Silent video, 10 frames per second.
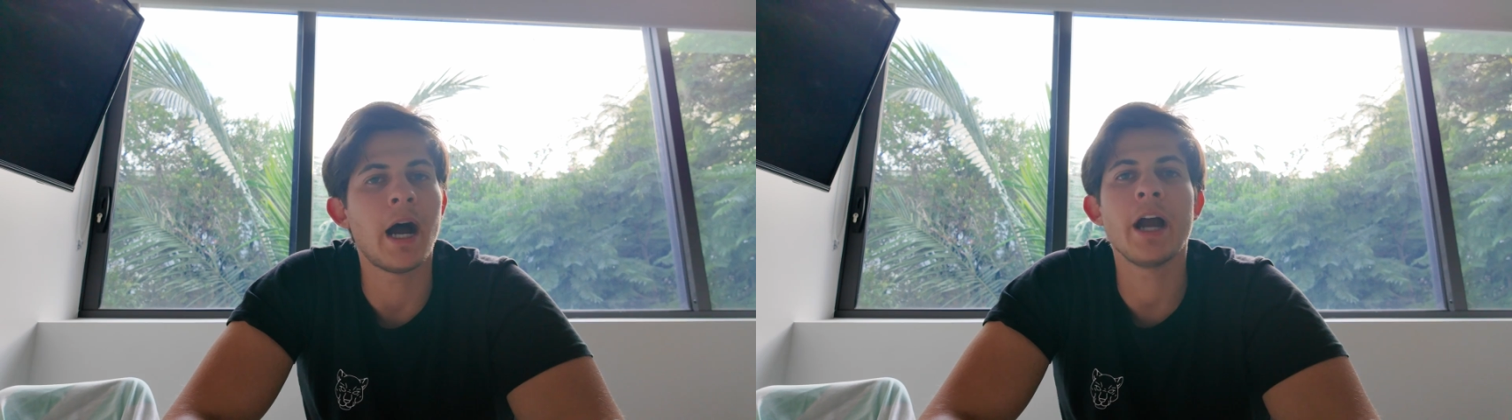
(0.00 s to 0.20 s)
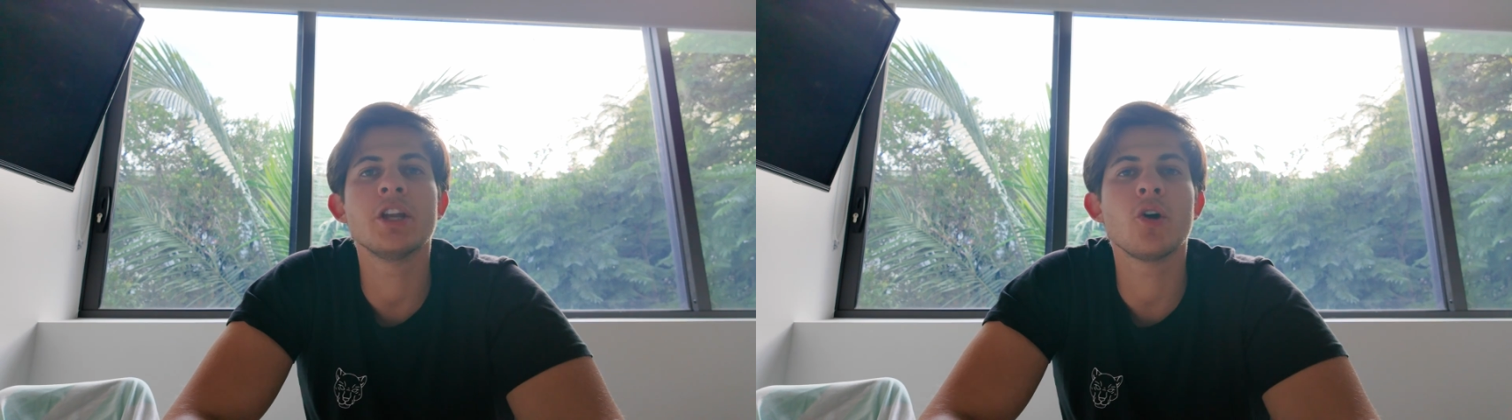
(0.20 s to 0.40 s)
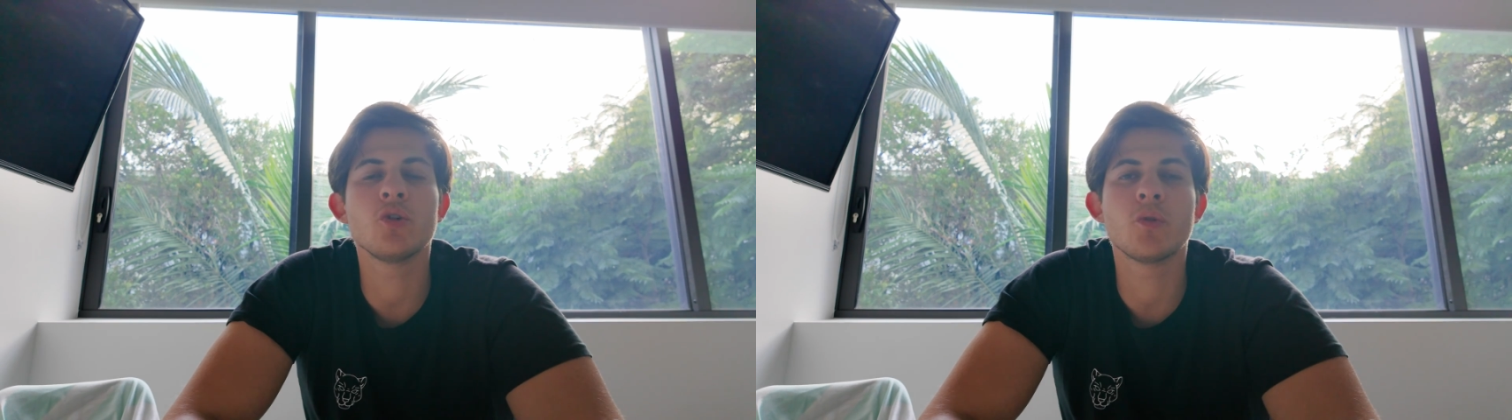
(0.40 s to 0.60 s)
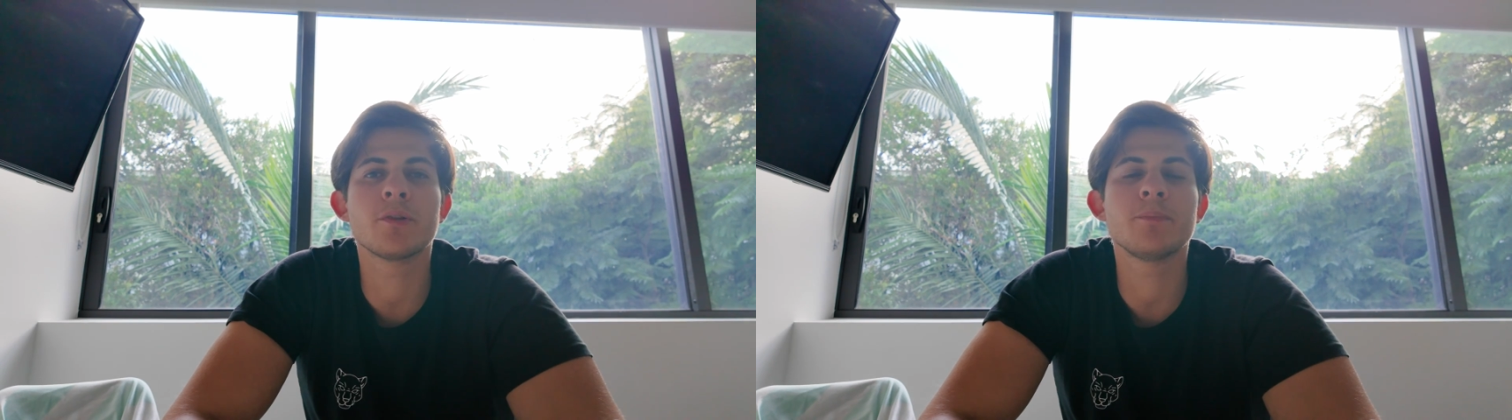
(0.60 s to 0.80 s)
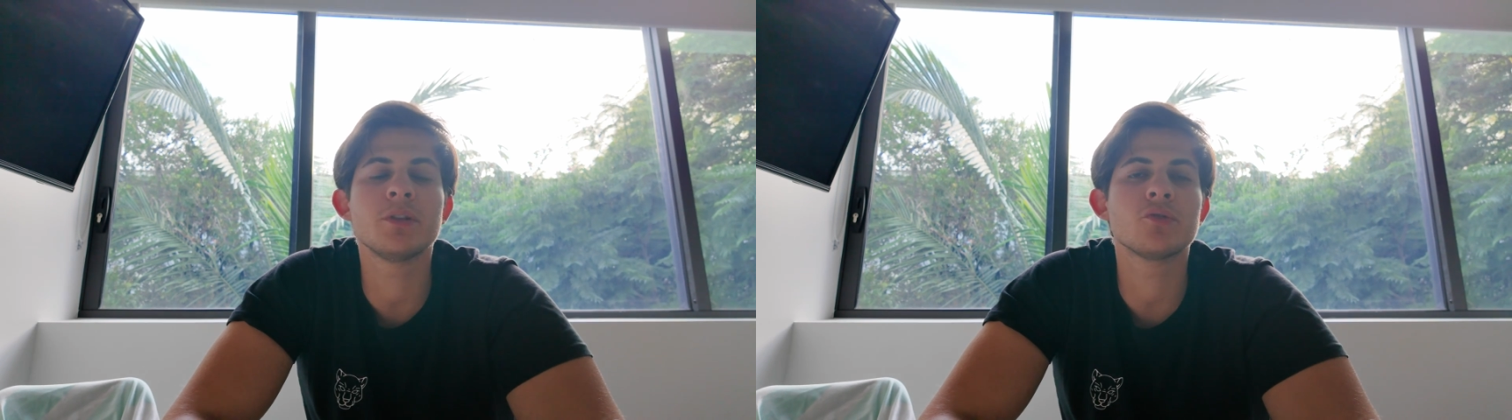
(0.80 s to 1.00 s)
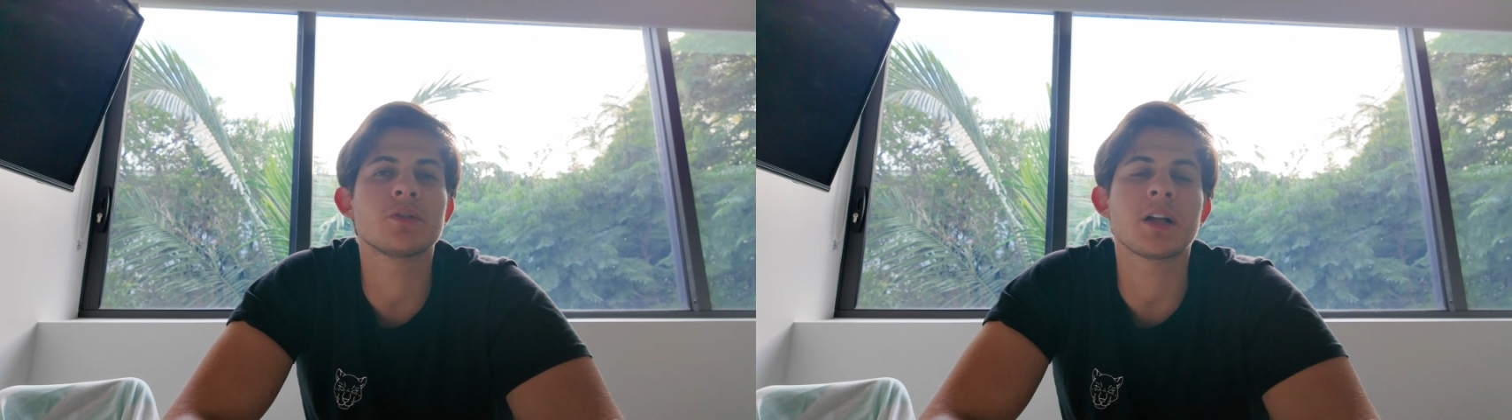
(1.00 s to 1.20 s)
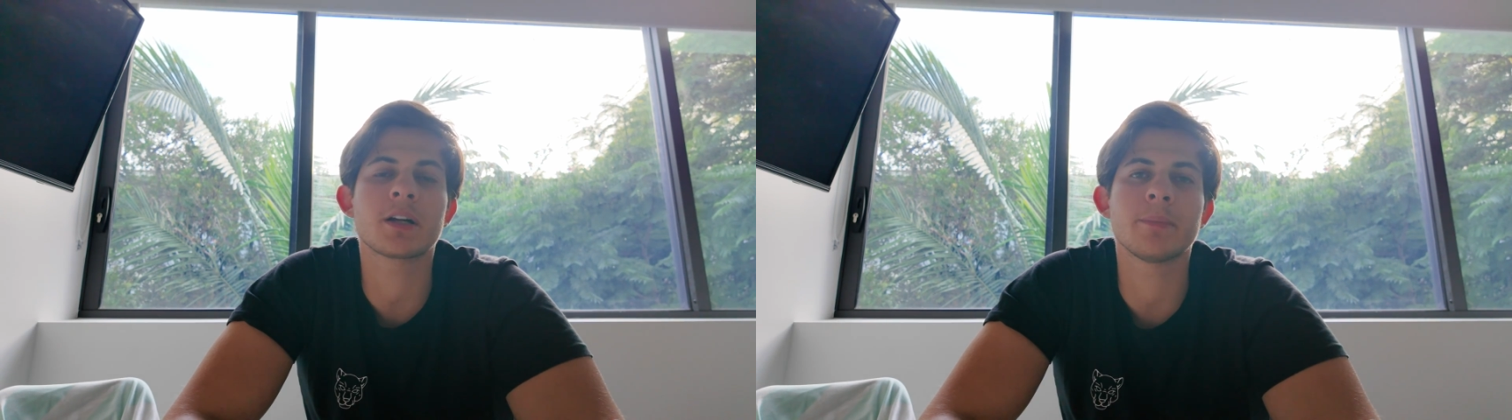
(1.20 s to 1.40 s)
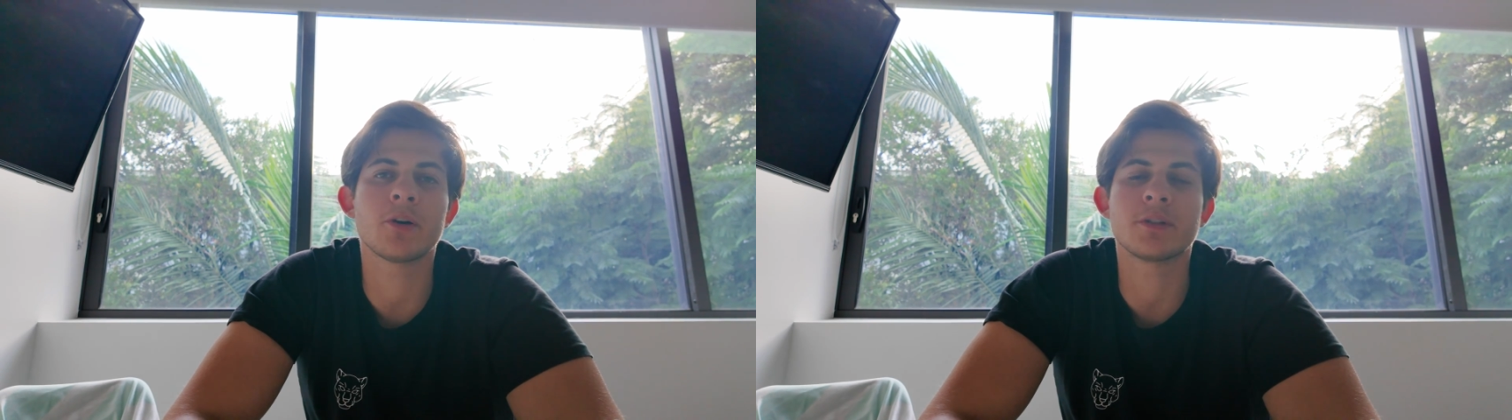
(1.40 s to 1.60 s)
I know you want me to
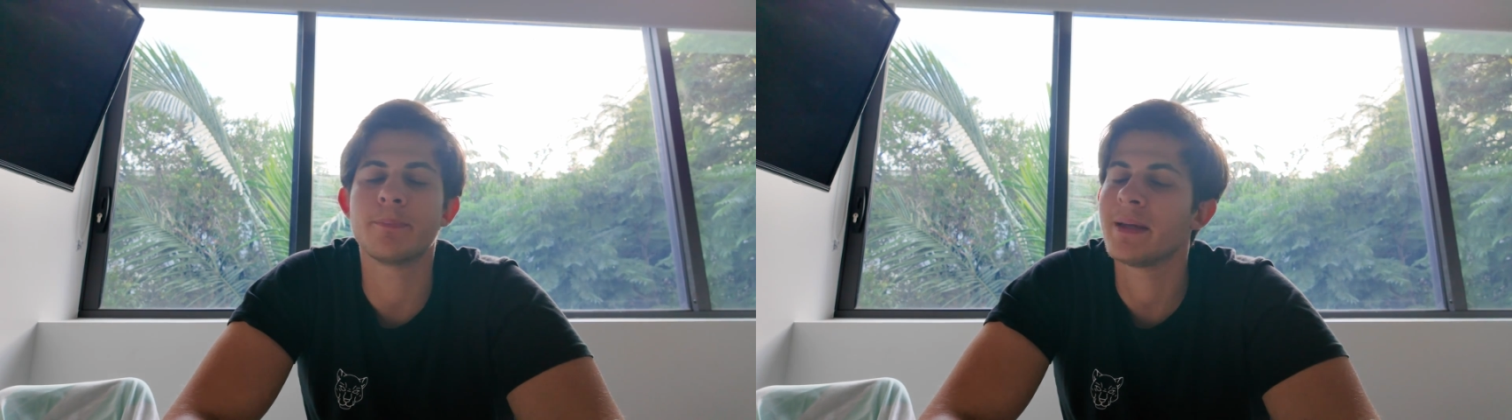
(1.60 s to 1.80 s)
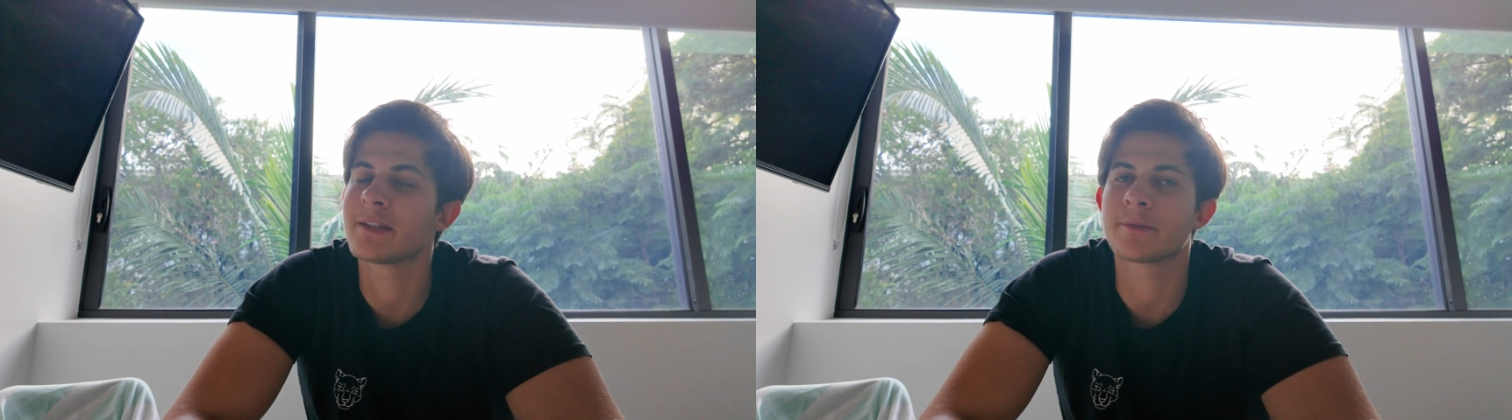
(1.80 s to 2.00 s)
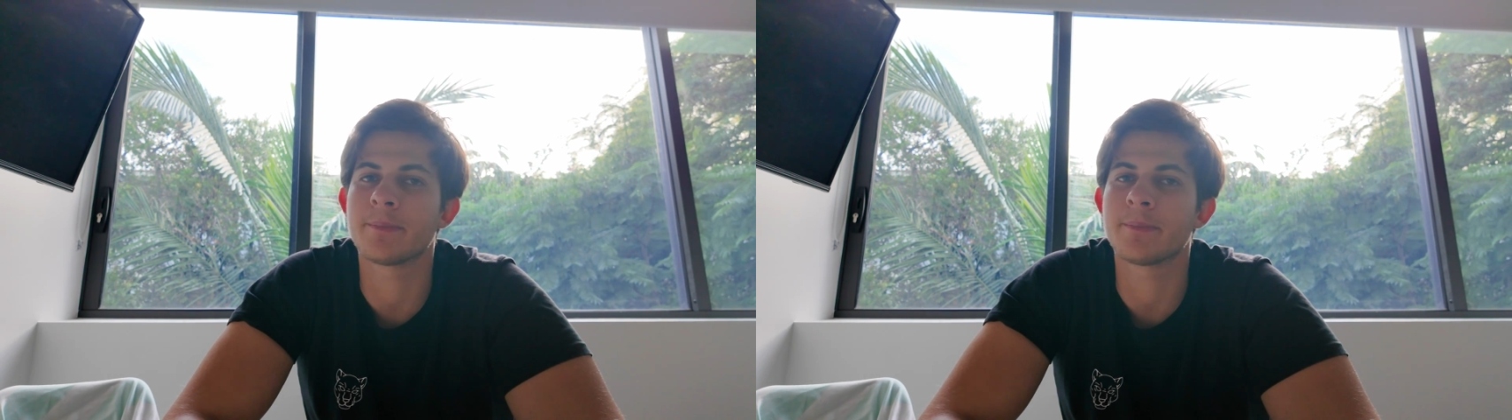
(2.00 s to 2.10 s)
talk about the big